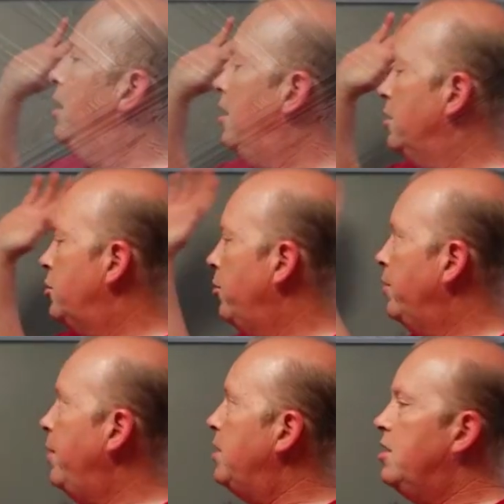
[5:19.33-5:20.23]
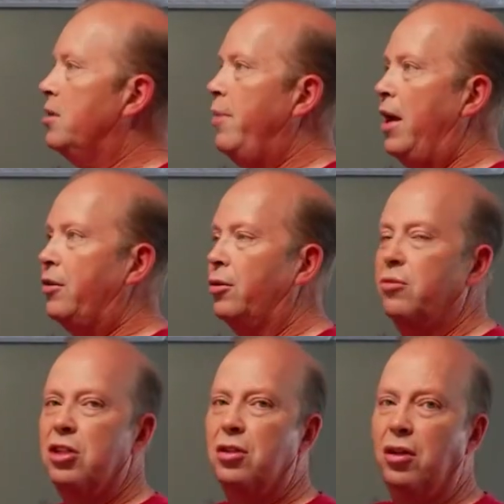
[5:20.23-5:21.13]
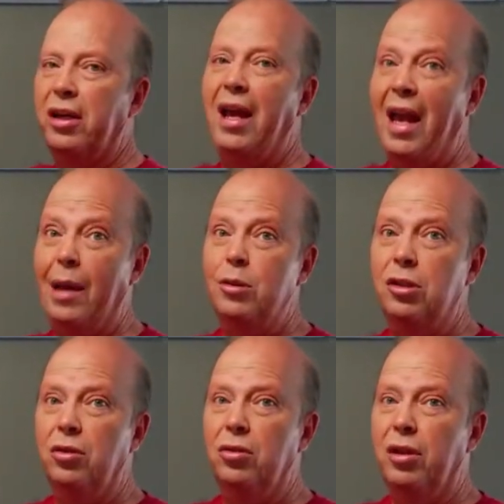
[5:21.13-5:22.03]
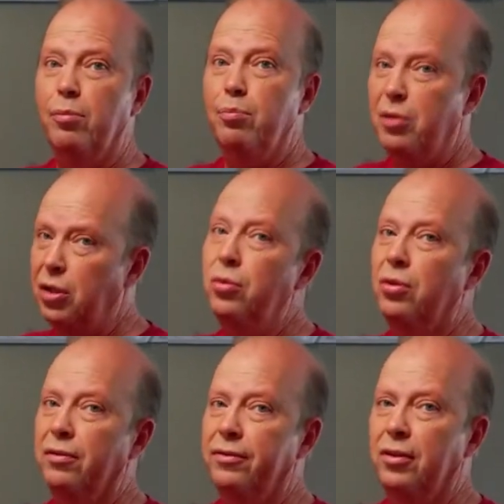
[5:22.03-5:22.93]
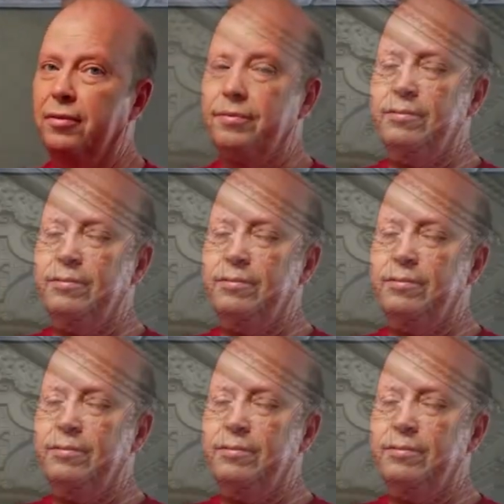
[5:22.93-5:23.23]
So it makes this bathroom just look absolutely beautiful.